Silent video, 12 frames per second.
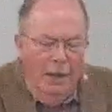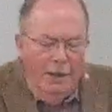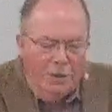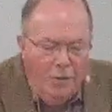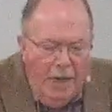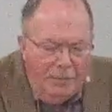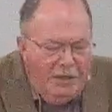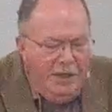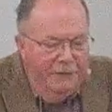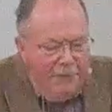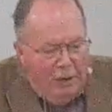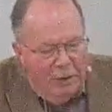the scribes and
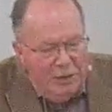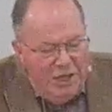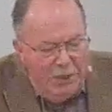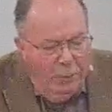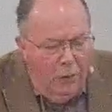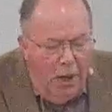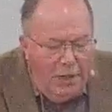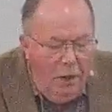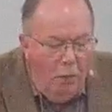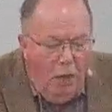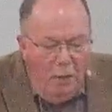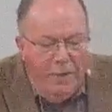the Pharisees brought
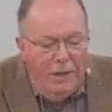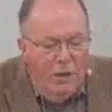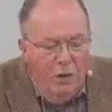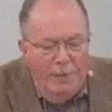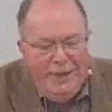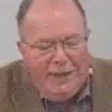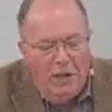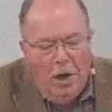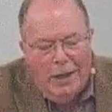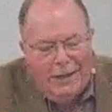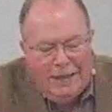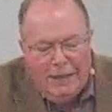a woman who had been
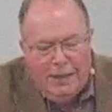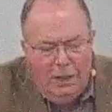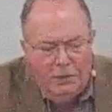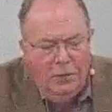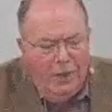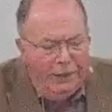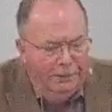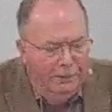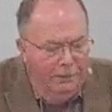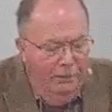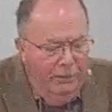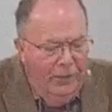caught in adultery.
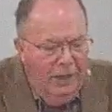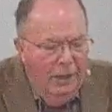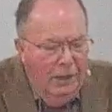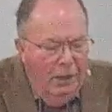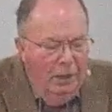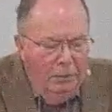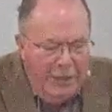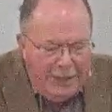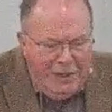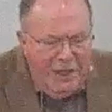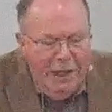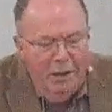
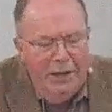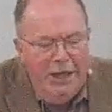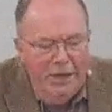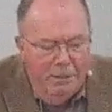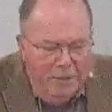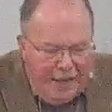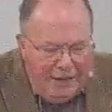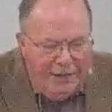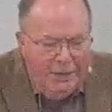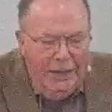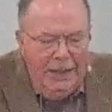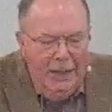Placing her in the
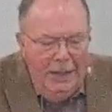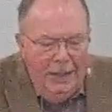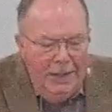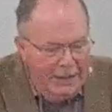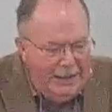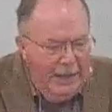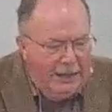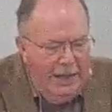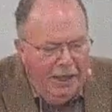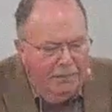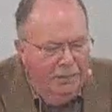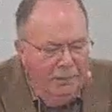midst, they said to
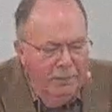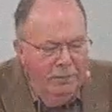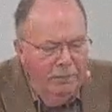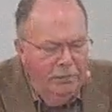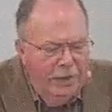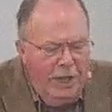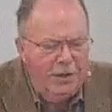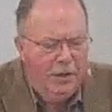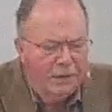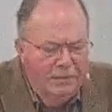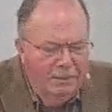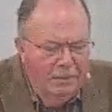him,
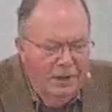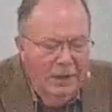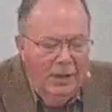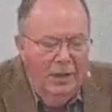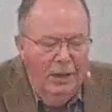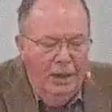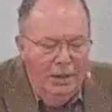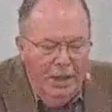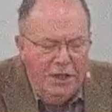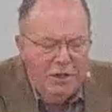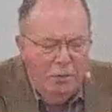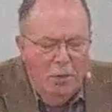Teacher,
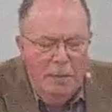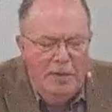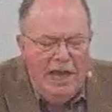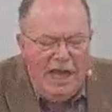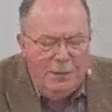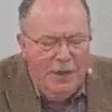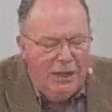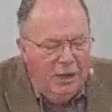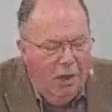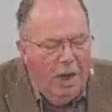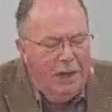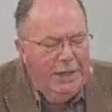this woman has
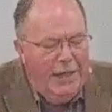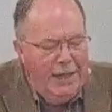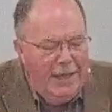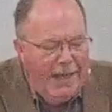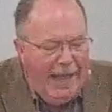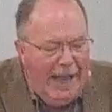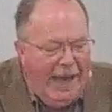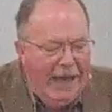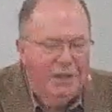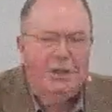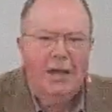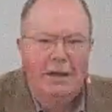been caught in the
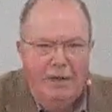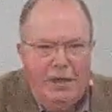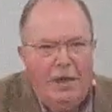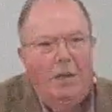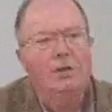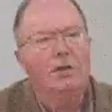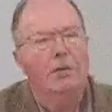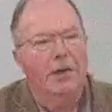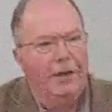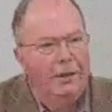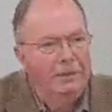act of adultery.